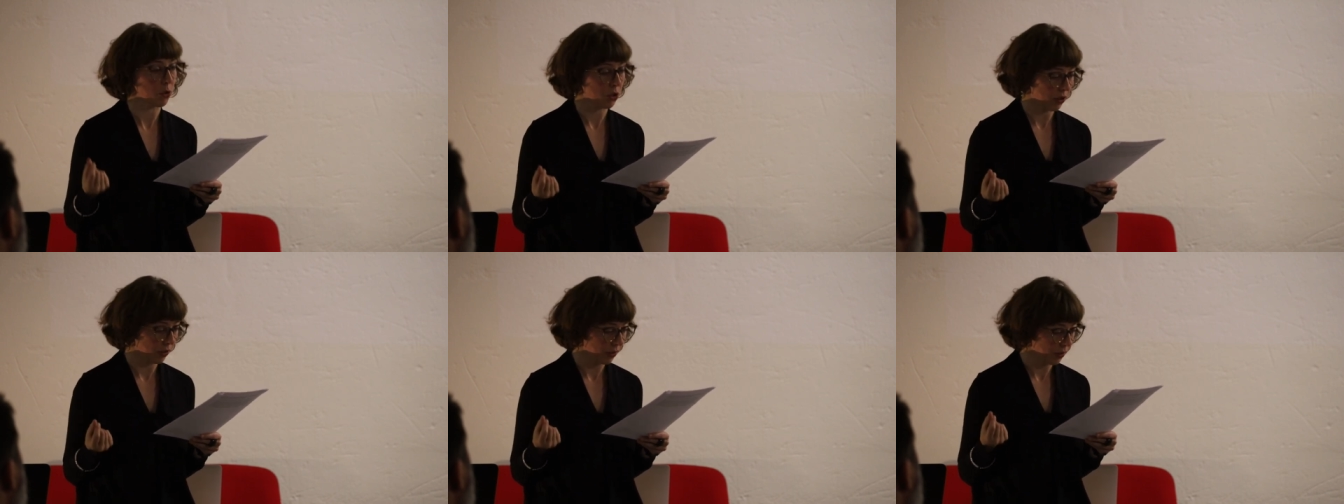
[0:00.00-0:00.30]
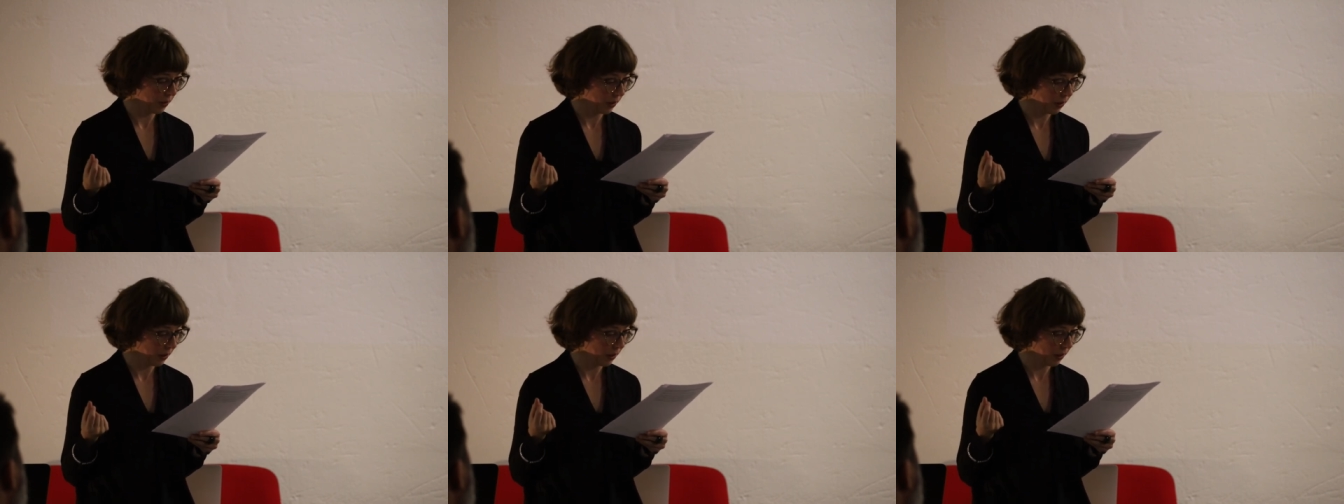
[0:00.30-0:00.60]

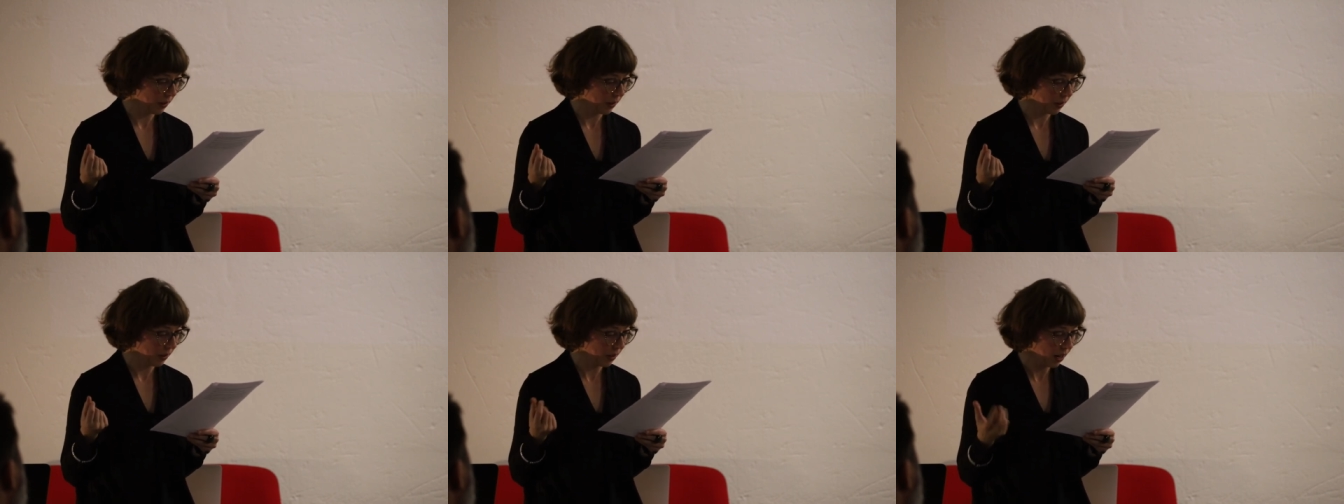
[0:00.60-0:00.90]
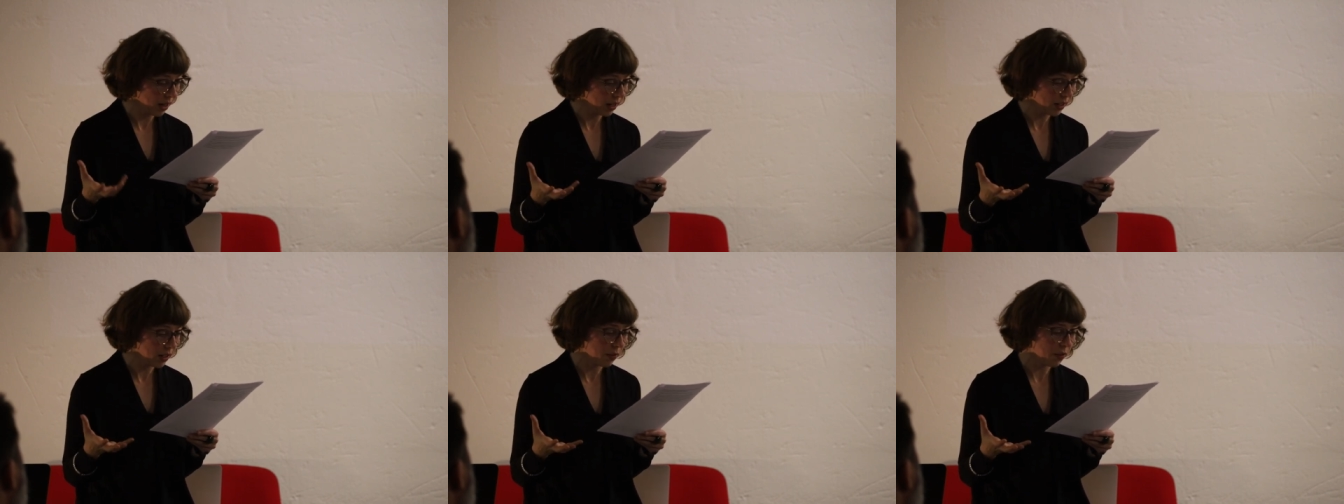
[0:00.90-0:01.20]
social
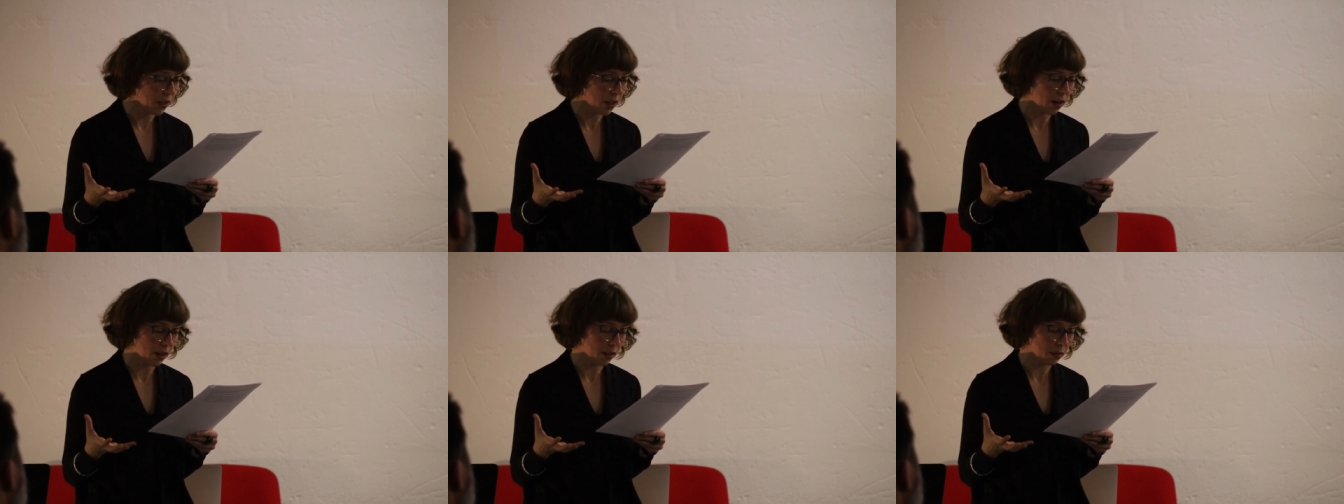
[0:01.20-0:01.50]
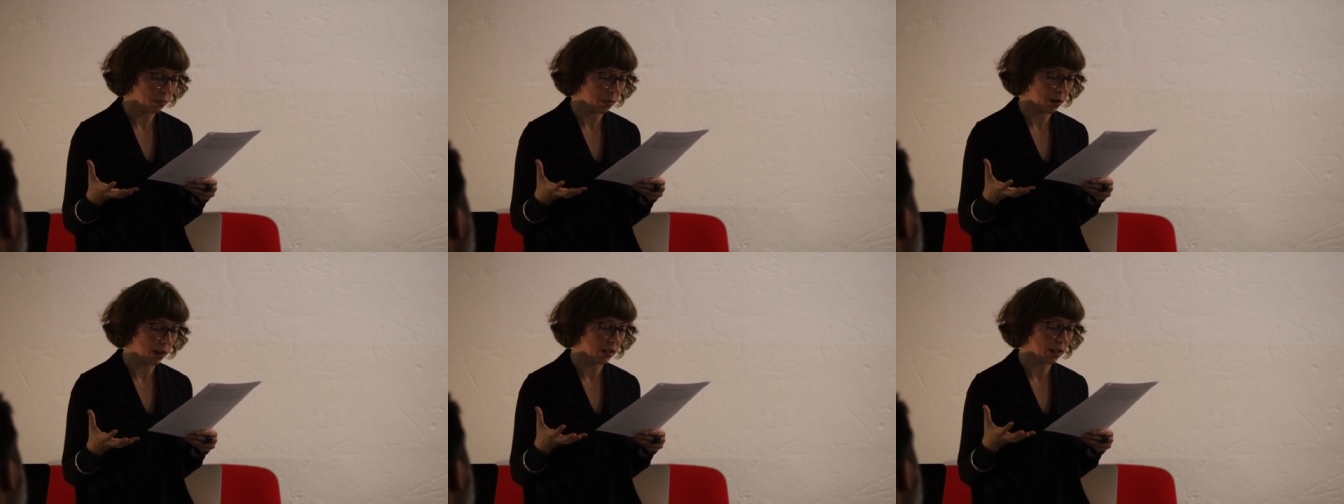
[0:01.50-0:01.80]
side of the
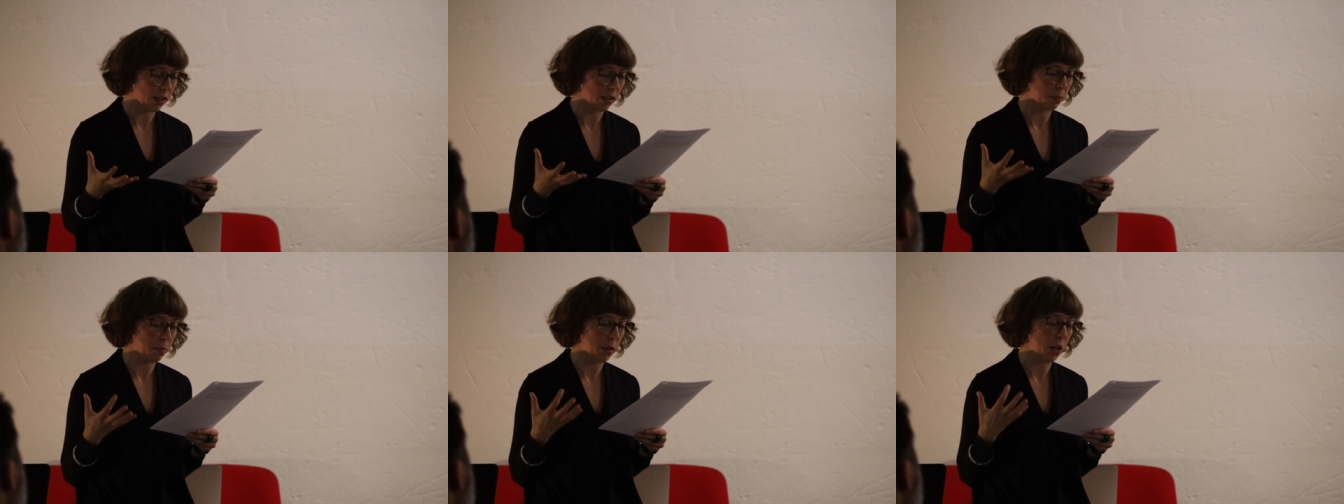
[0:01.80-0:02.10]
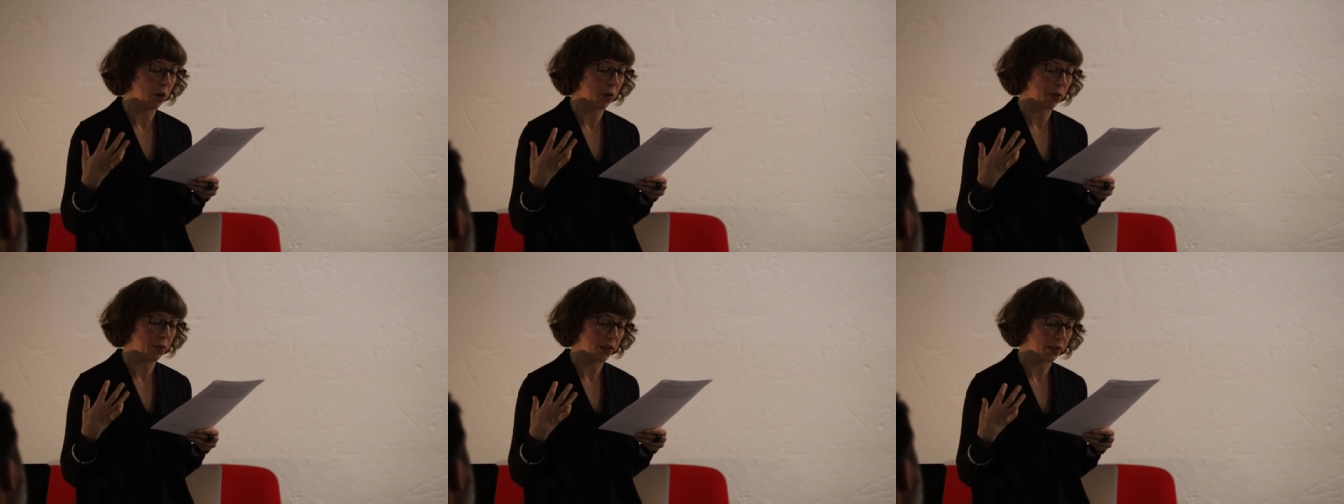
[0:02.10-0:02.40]
art
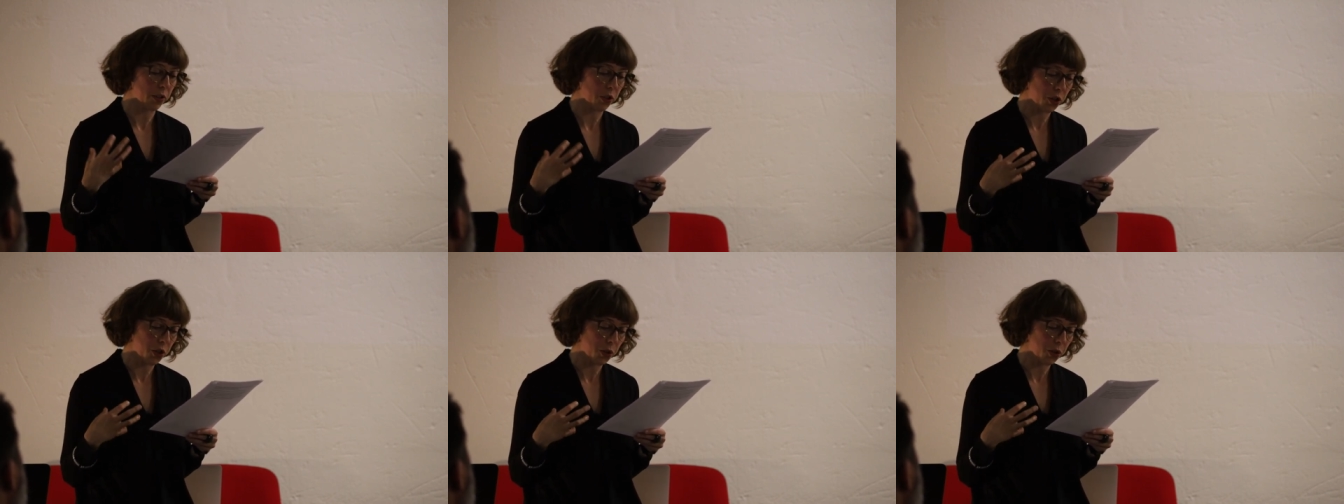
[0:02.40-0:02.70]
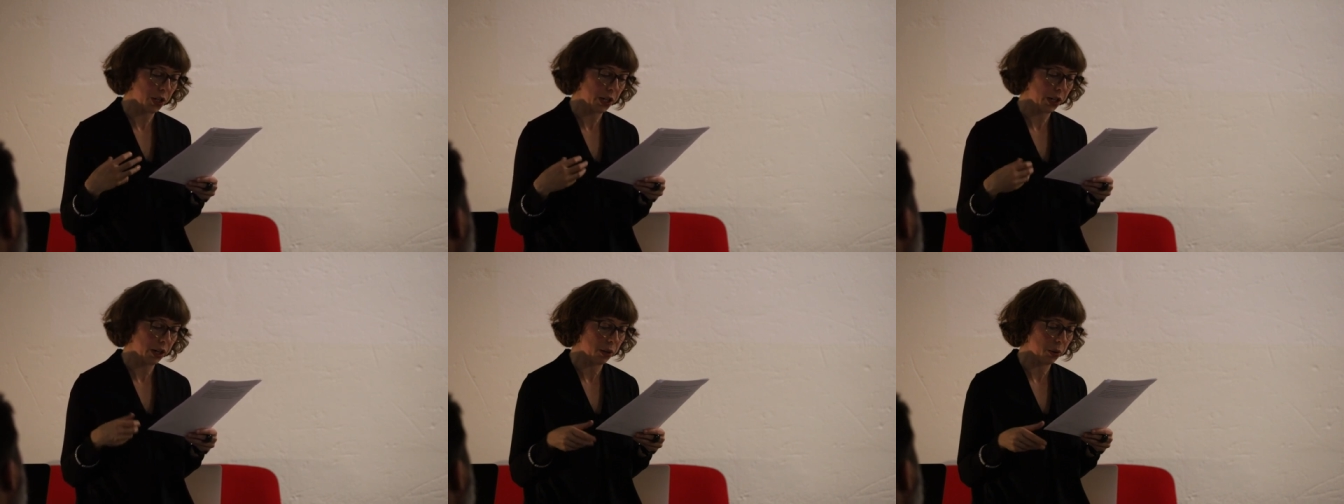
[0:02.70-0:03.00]
market beyond the
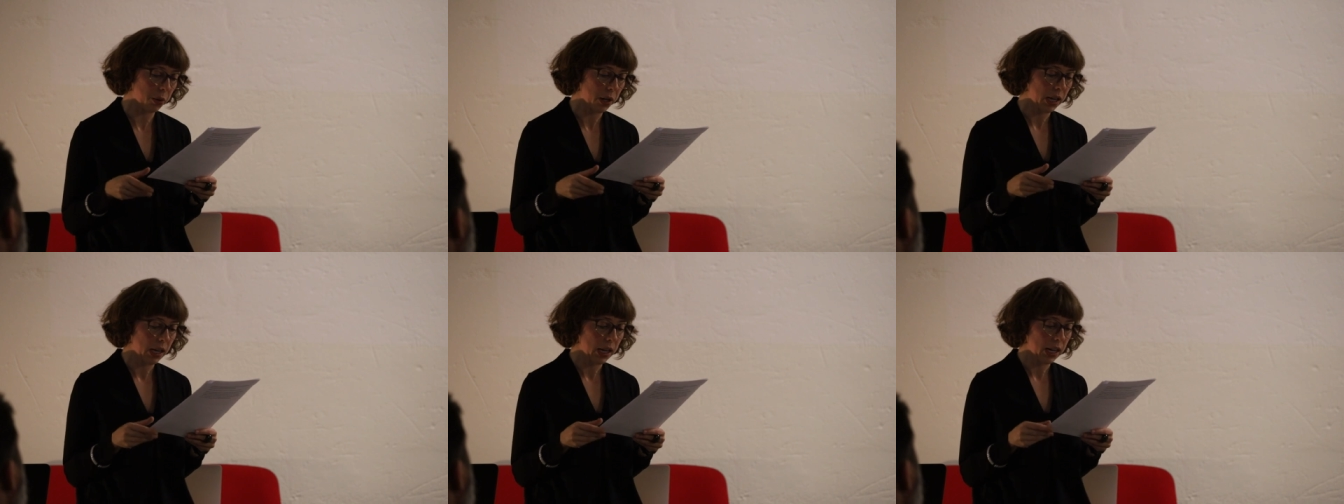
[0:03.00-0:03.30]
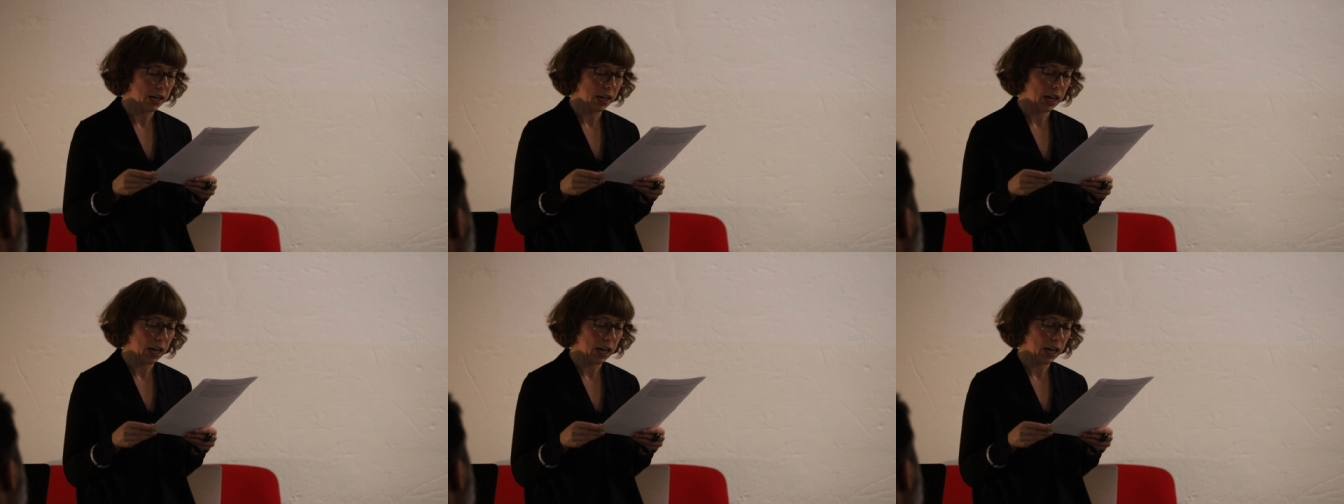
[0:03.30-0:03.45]
studio,